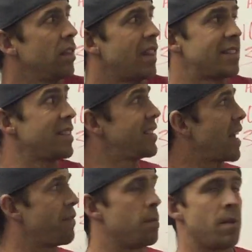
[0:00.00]
This is
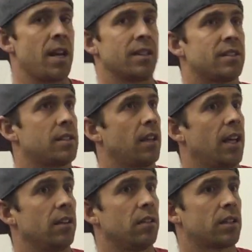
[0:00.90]
7 minutes.
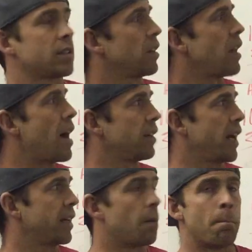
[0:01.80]
It looks a lot
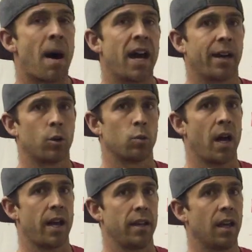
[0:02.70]
like a mile
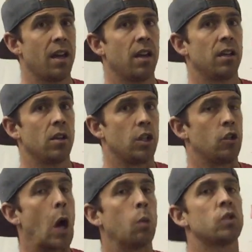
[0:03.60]
run. You
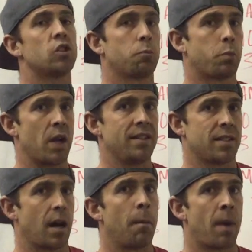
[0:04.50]
don't
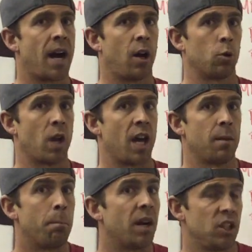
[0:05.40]
sprint a mile
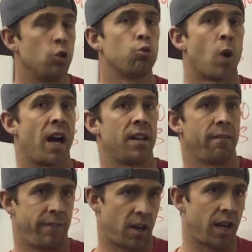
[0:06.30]
run, but you
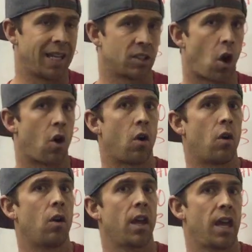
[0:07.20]
run very
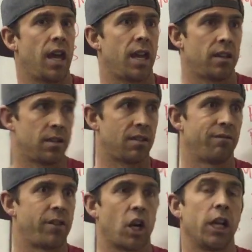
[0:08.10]
tall and
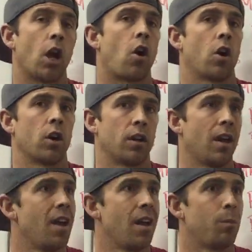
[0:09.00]
very hard,
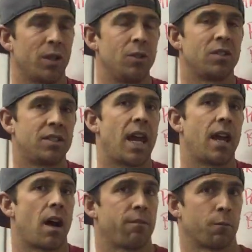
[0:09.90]
but you
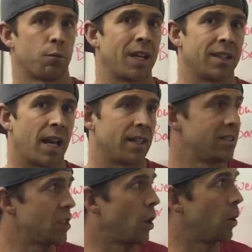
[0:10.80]
stay off of red line.
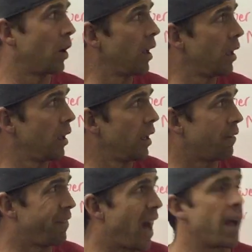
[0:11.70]
So
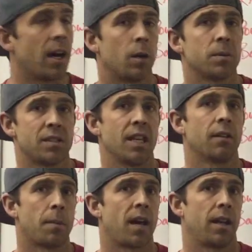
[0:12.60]
if that helps, think
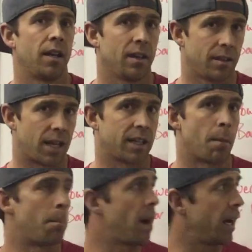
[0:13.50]
about it like
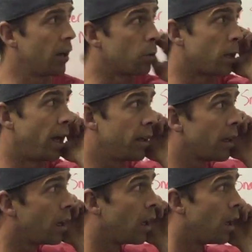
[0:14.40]
a mile run.